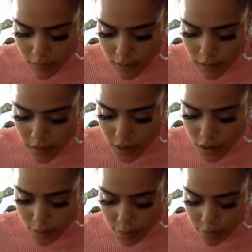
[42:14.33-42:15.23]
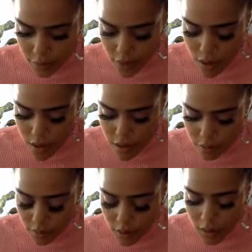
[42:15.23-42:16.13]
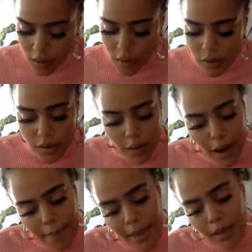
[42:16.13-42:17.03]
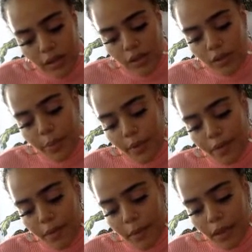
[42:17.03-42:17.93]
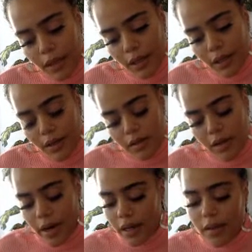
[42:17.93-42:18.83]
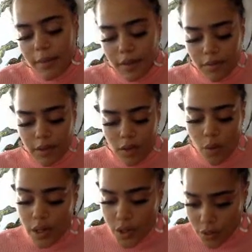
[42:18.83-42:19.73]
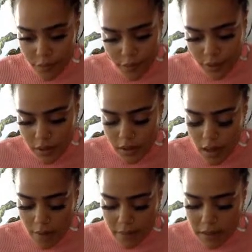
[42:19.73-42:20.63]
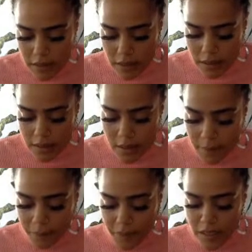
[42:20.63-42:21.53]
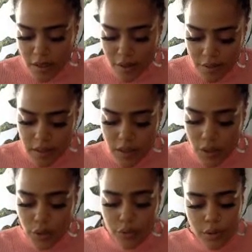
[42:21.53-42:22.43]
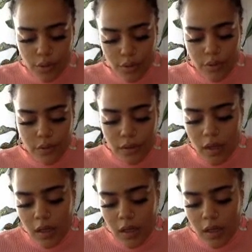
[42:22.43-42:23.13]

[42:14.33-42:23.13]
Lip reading: DJ Pro. So I'm not super familiar. Sorry, let me read the question first. It says, is there a reason you use